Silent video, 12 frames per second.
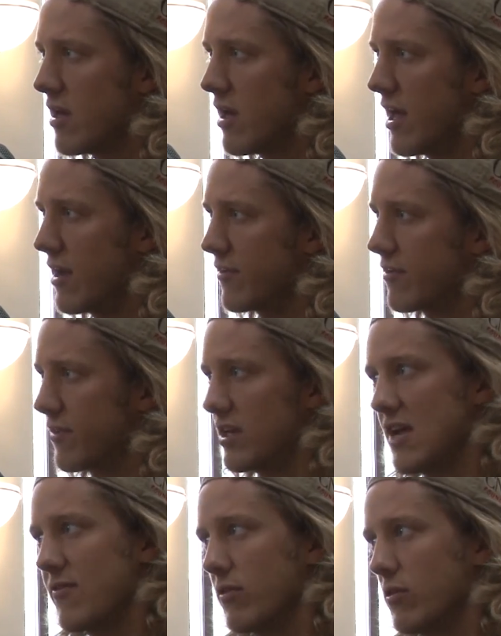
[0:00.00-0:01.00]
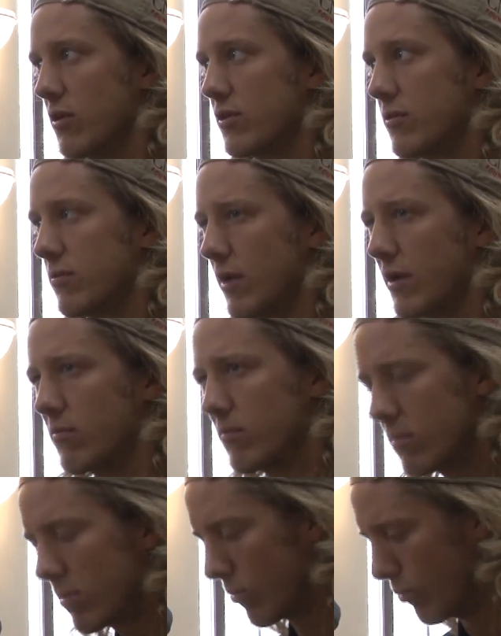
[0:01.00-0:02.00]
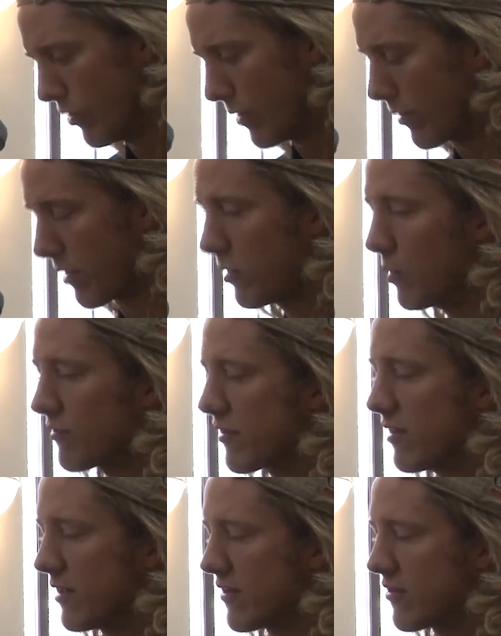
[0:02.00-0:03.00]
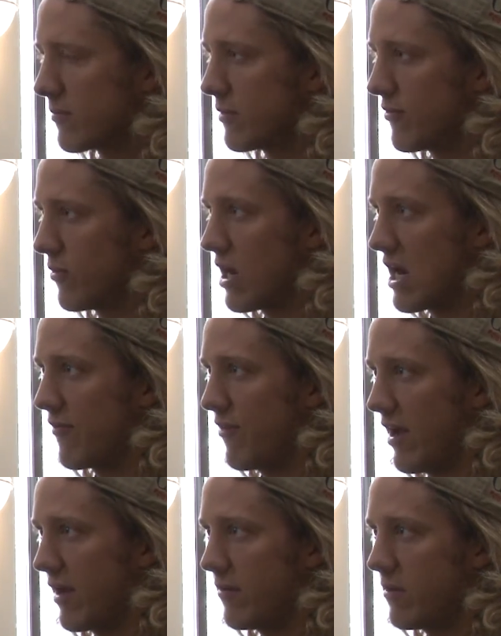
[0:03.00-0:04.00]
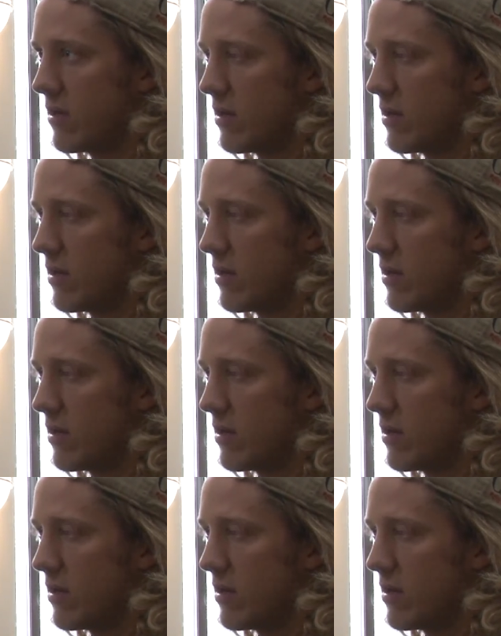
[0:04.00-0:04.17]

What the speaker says: And since I'd never looked like really, really closely at leases before, and I've had